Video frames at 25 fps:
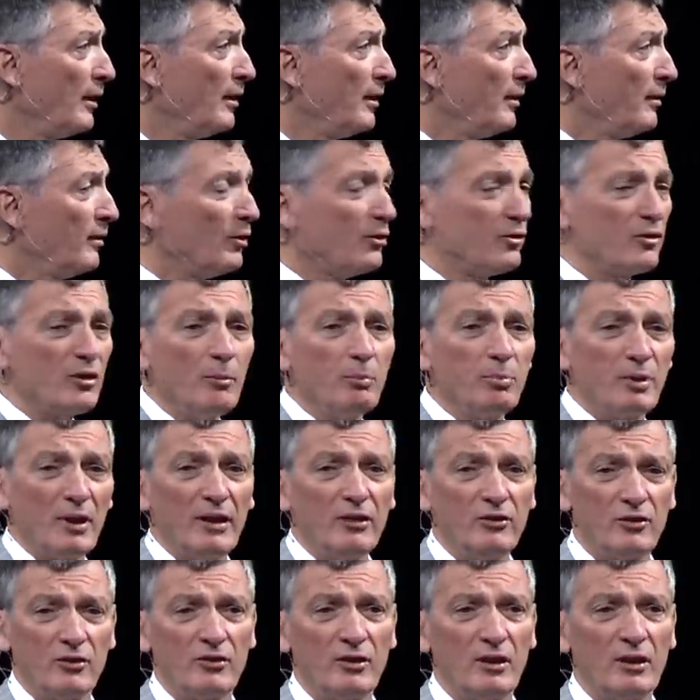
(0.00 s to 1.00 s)
There are some
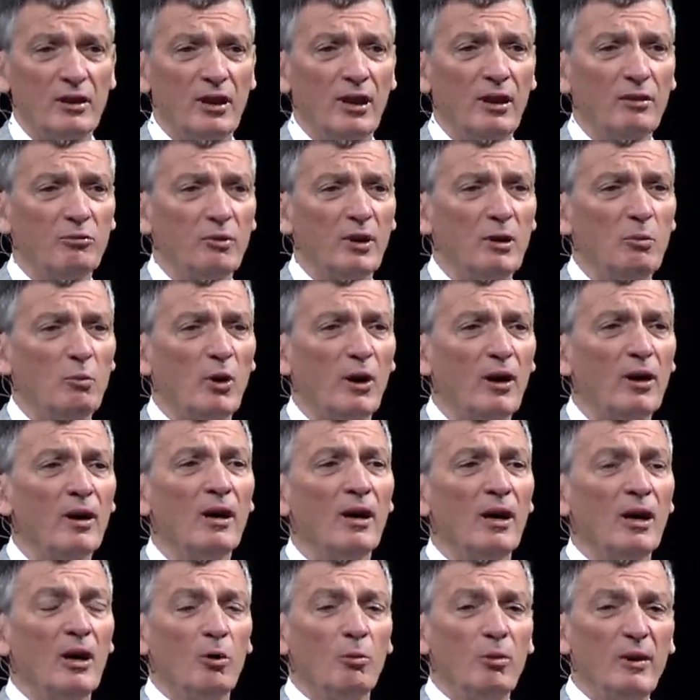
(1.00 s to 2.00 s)
places in the country where
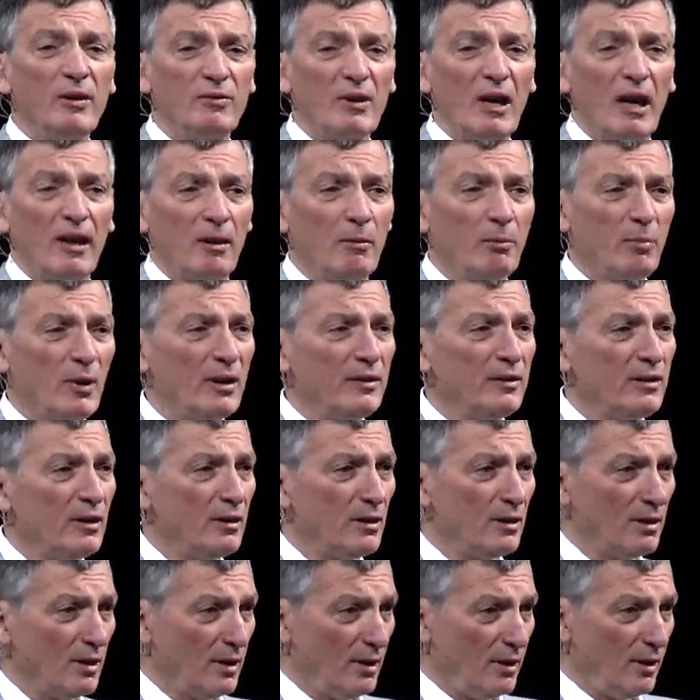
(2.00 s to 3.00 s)
we've got abundant
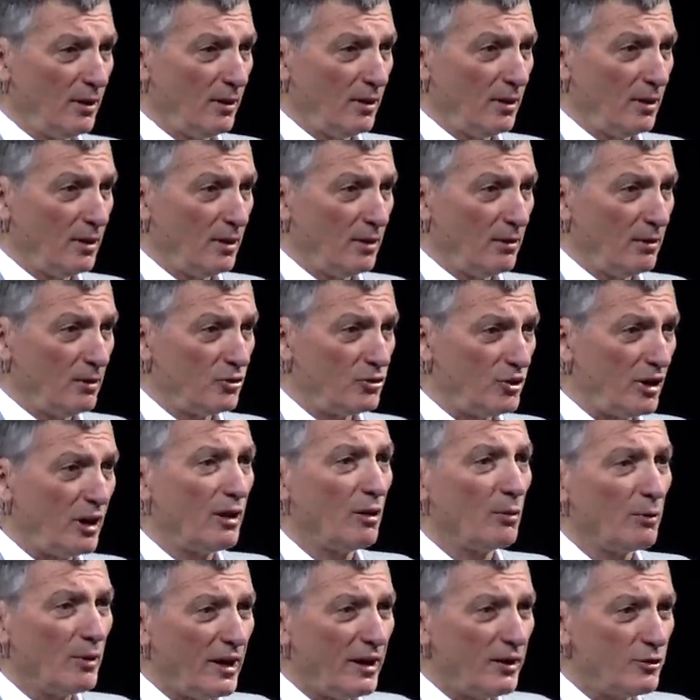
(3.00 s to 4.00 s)

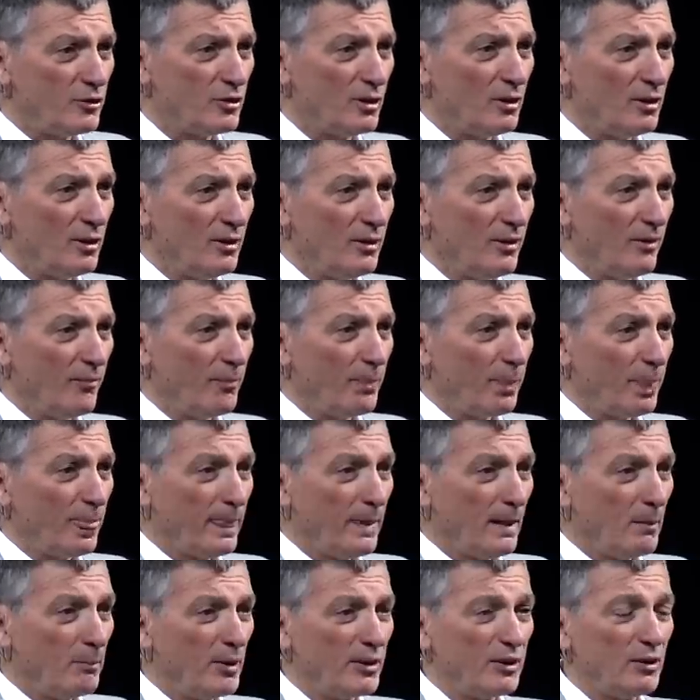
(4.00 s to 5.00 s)
generation,
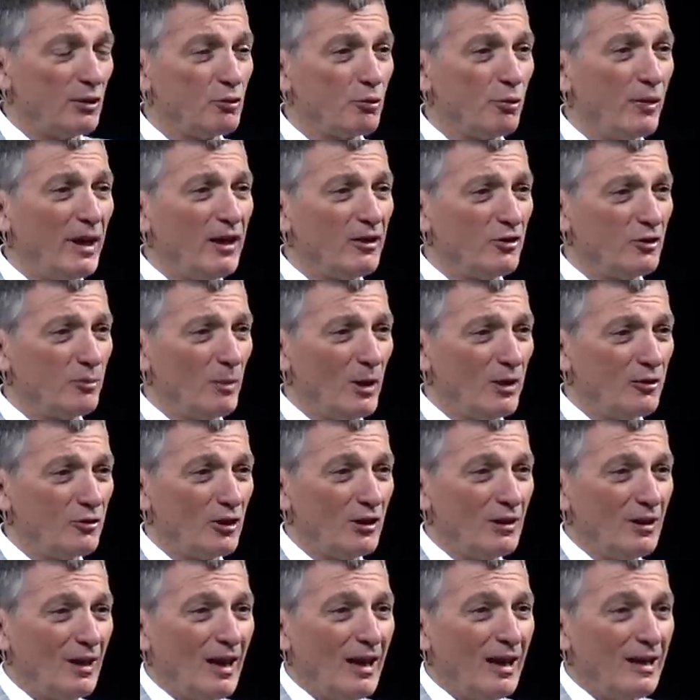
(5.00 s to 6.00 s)
but the
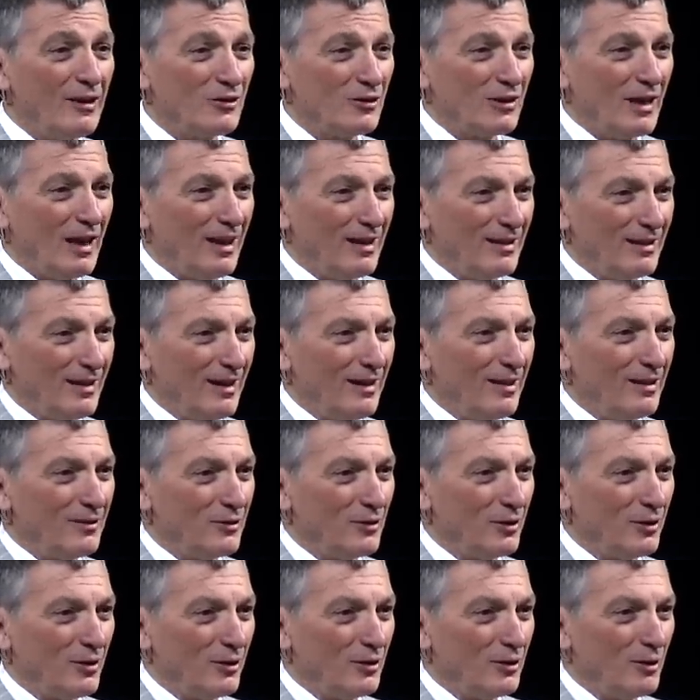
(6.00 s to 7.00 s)
transmission lines can't get it
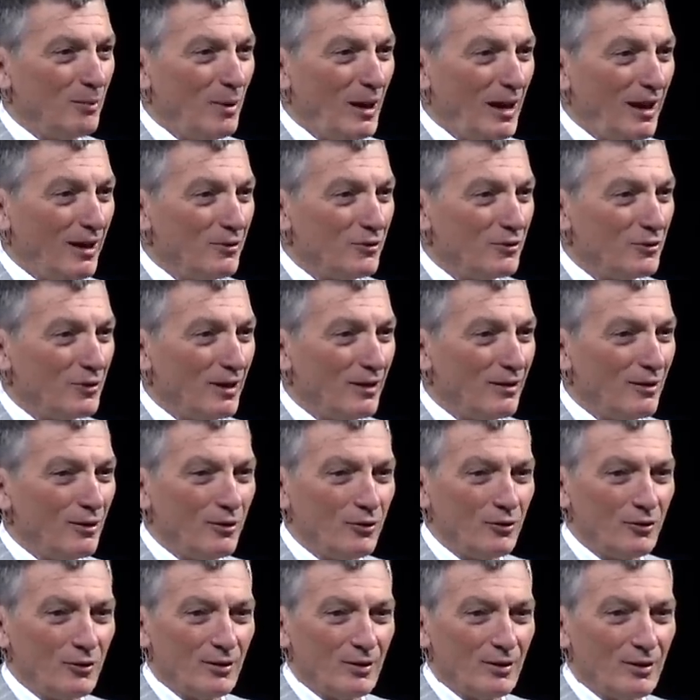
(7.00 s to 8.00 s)
to the demand
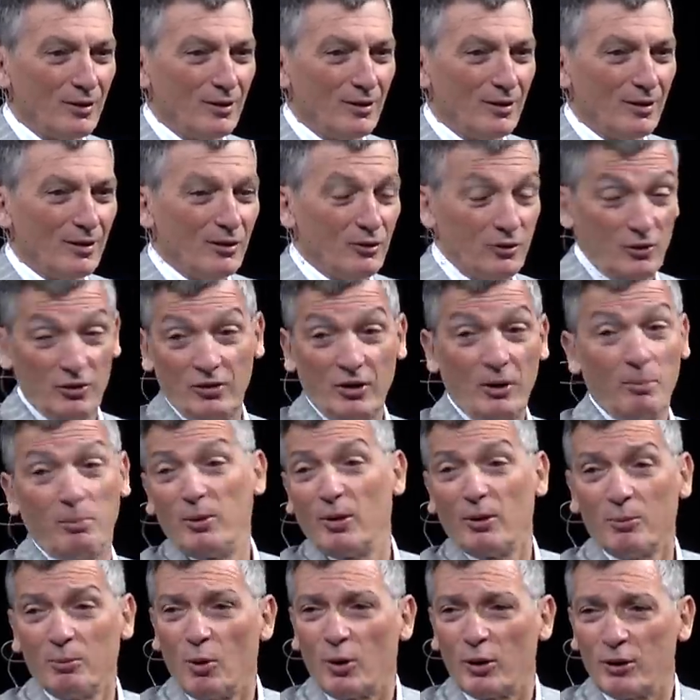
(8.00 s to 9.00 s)
centers. So you say,
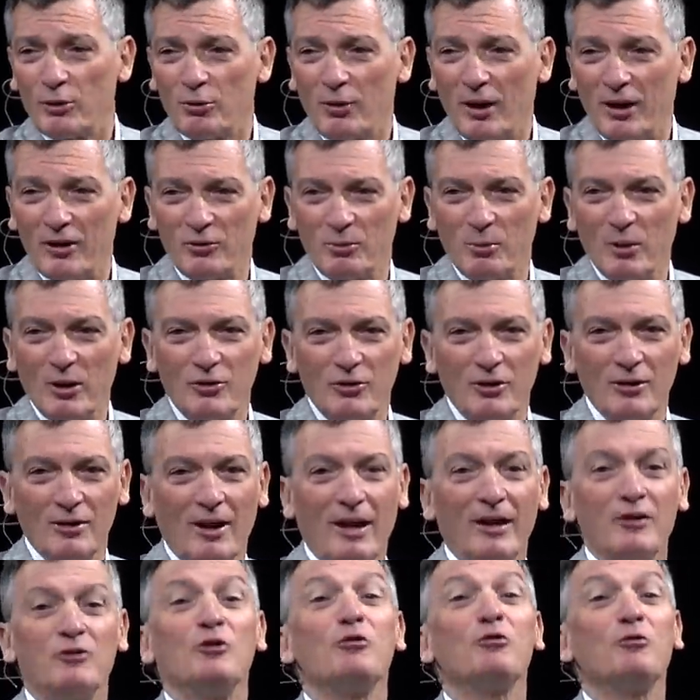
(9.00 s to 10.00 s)
build more transmission
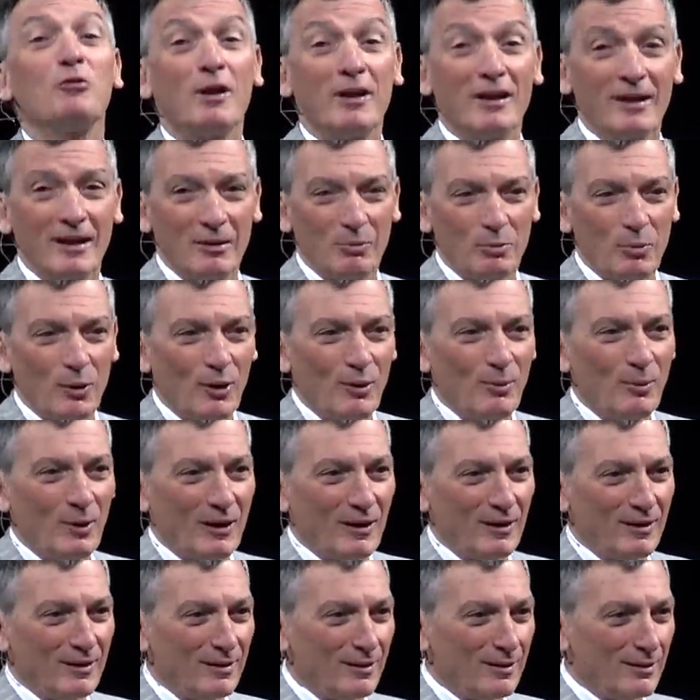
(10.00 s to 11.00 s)
lines. You try to get
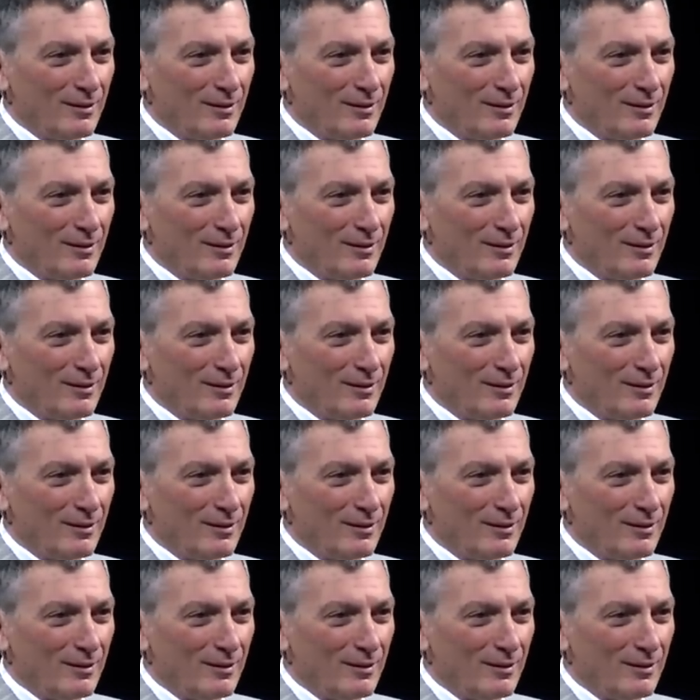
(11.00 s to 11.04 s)
permitted.